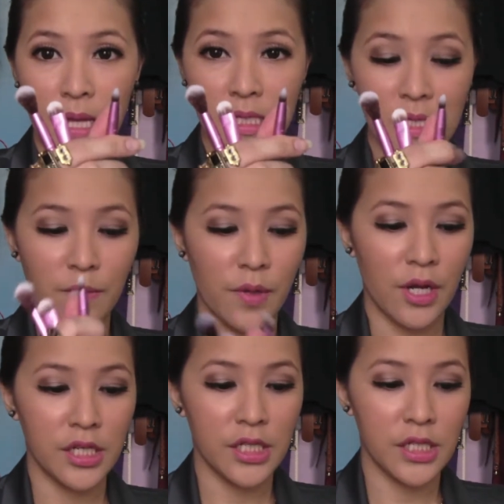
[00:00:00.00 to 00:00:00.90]
pencil
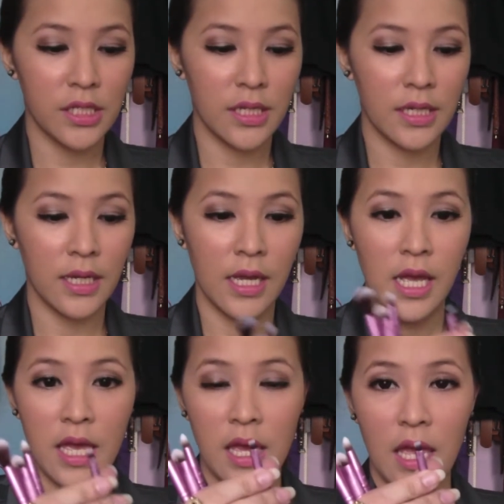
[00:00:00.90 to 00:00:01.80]
brush,
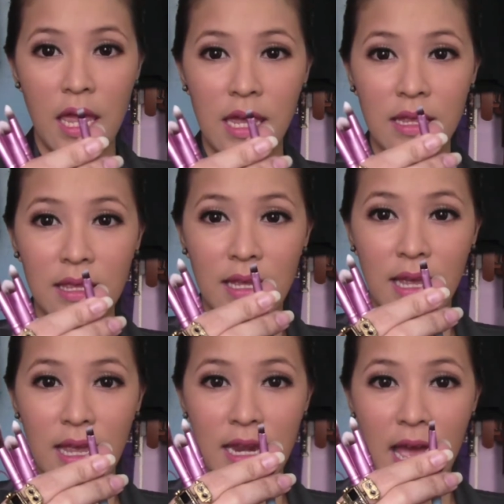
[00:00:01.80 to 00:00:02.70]
and
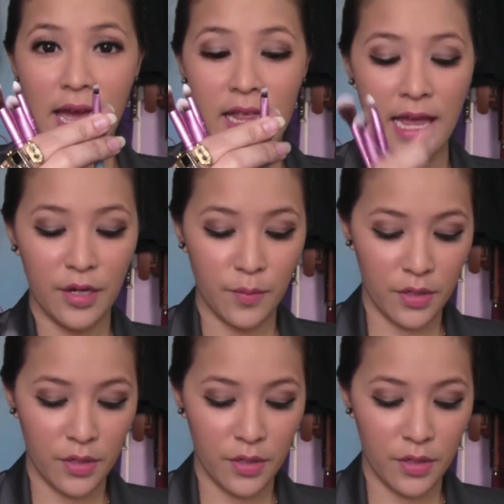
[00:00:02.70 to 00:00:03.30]
an eyeliner